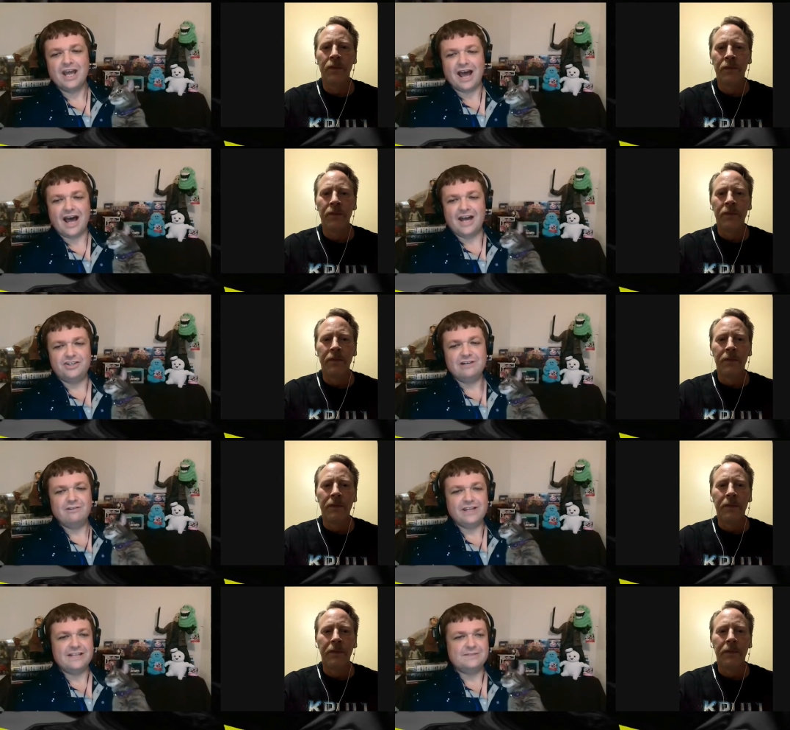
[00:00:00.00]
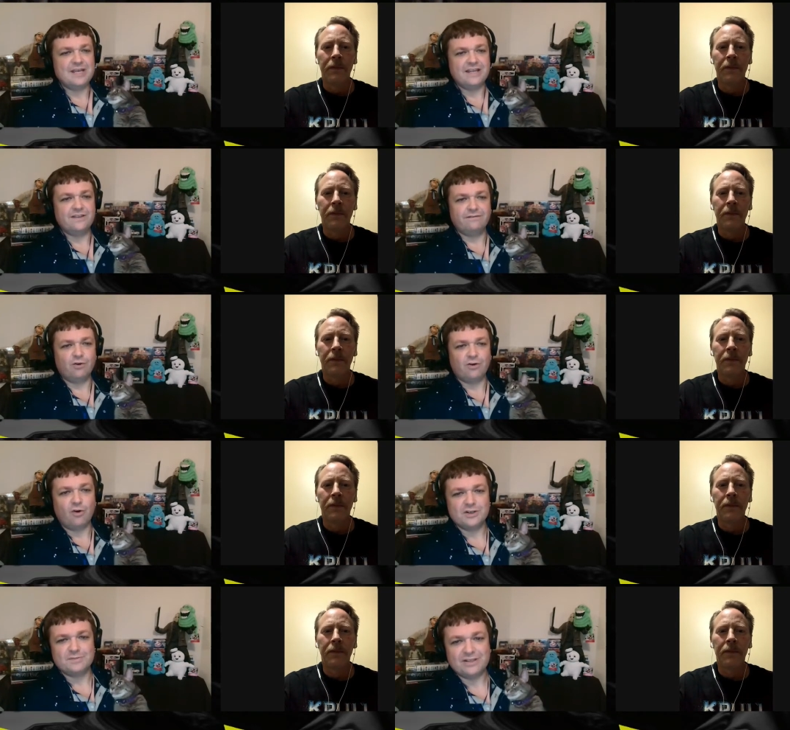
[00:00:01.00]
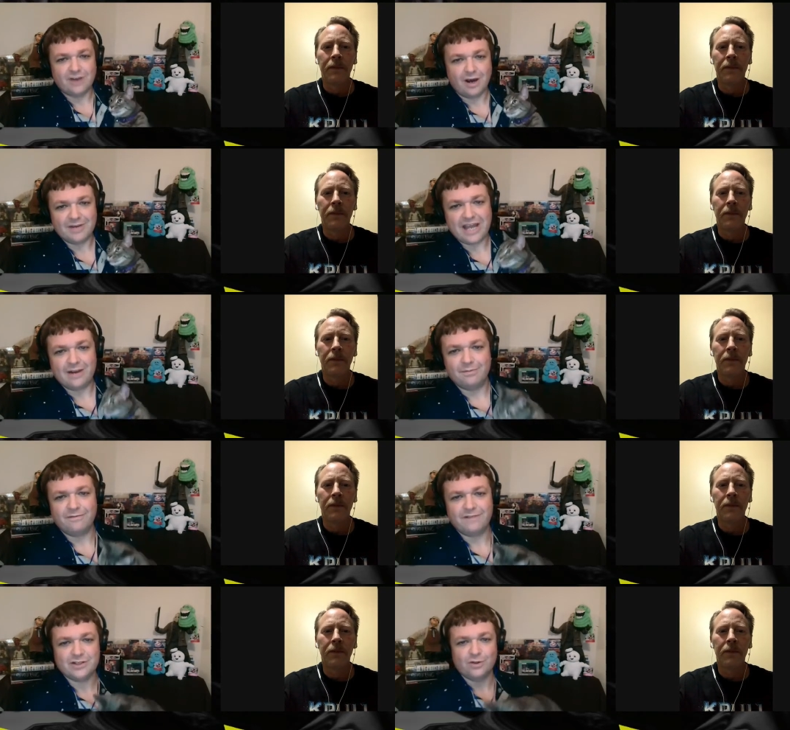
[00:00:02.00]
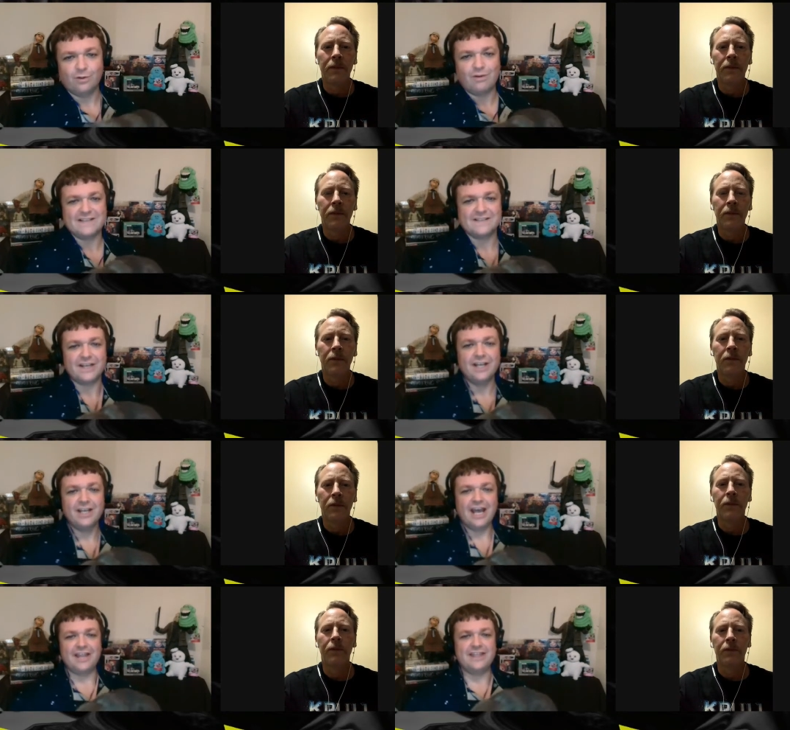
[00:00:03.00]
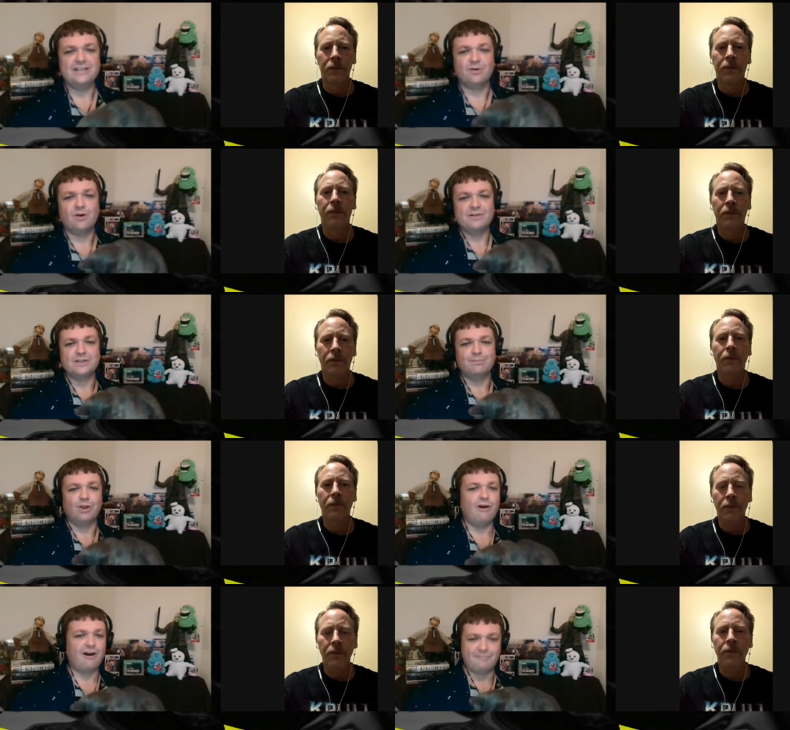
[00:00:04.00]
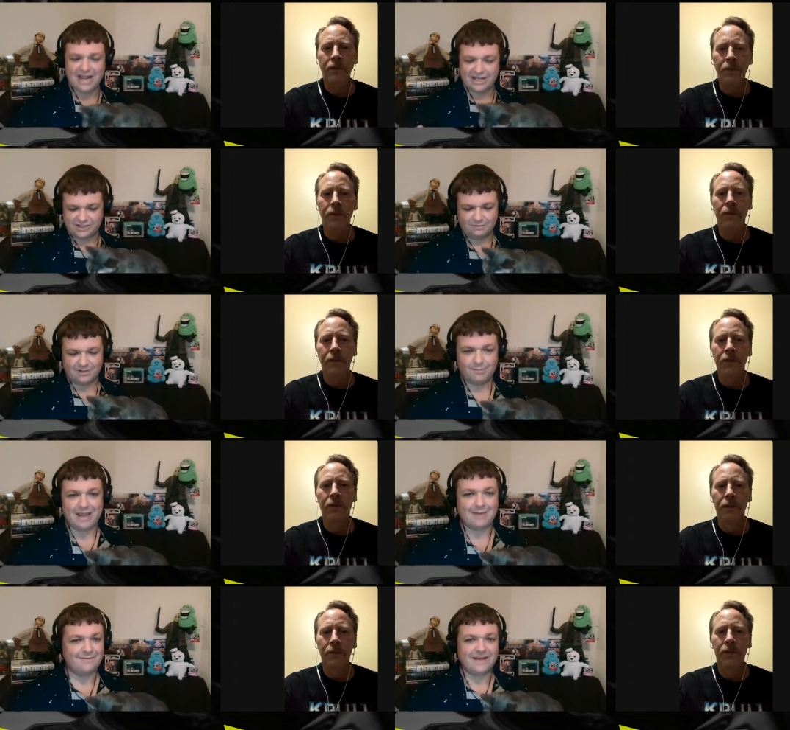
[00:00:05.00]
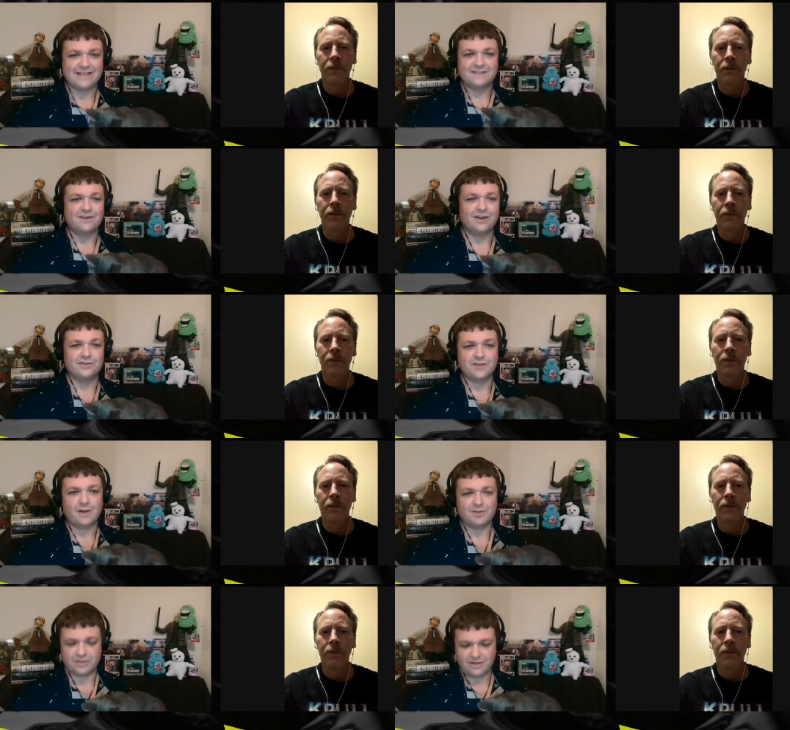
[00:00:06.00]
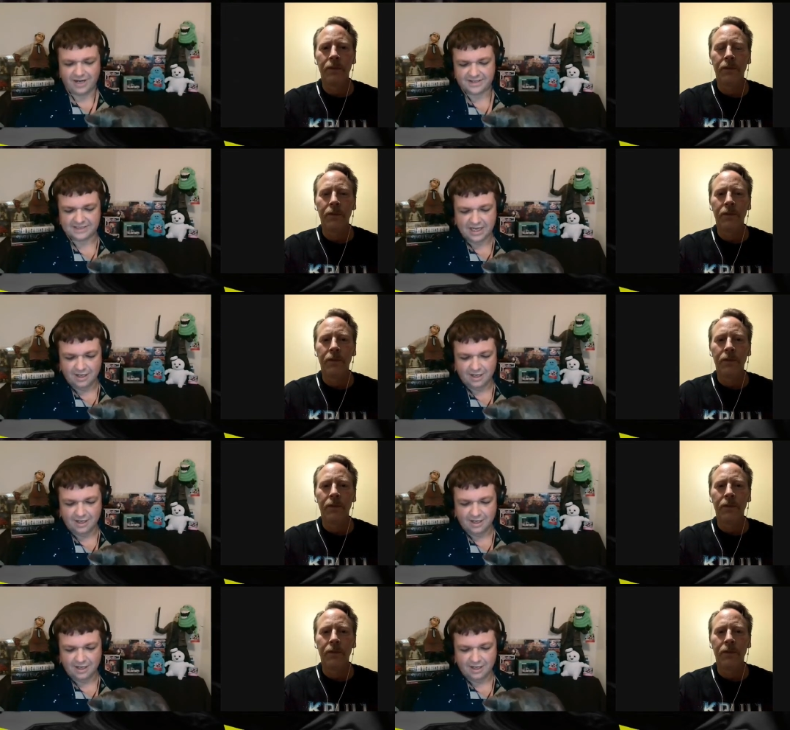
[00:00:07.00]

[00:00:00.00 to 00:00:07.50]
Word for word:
Speaker 1: Uh, generally speaking, the Four Horsemen dominated professional wrestling, and these were always the blow-off matches where the baby faces got those opportunities.